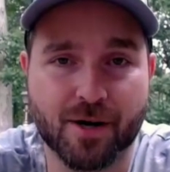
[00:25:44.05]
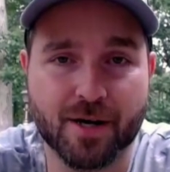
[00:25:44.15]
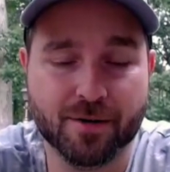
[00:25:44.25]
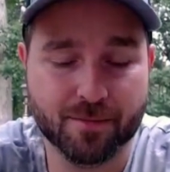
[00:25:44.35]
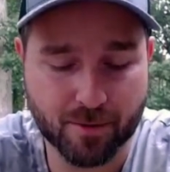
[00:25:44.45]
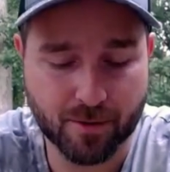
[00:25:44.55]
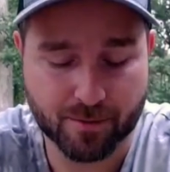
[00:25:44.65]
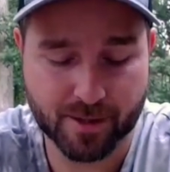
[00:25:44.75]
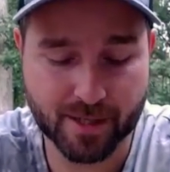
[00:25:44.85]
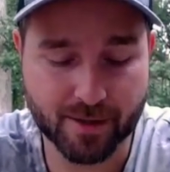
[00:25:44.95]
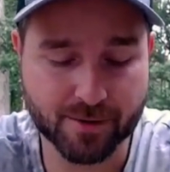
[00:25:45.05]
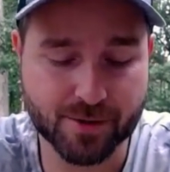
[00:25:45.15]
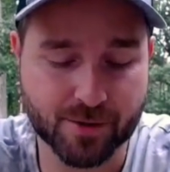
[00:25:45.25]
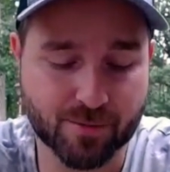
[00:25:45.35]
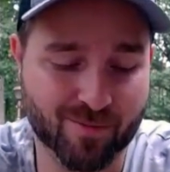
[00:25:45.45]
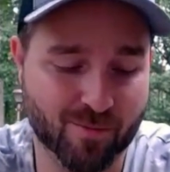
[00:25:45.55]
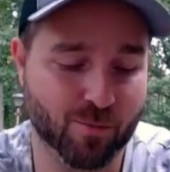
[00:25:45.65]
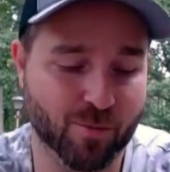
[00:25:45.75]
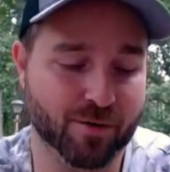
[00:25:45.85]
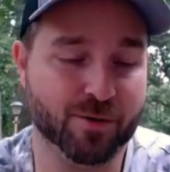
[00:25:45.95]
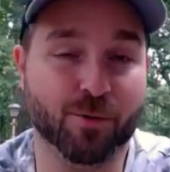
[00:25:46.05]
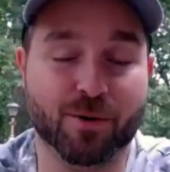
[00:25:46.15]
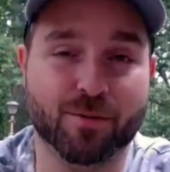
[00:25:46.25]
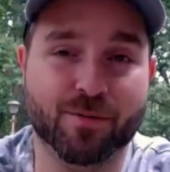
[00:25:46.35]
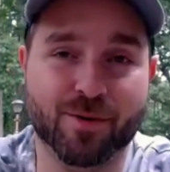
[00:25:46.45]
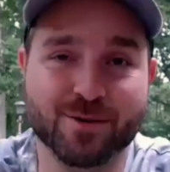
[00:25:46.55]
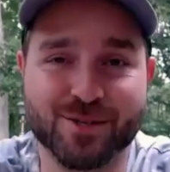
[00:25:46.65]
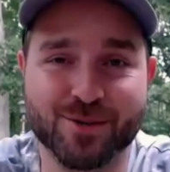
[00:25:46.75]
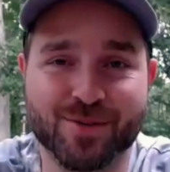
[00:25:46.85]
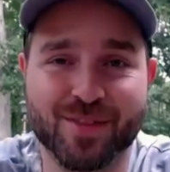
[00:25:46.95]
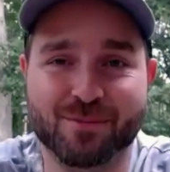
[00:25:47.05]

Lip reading: right, or beginners, or whatever you want to refer to,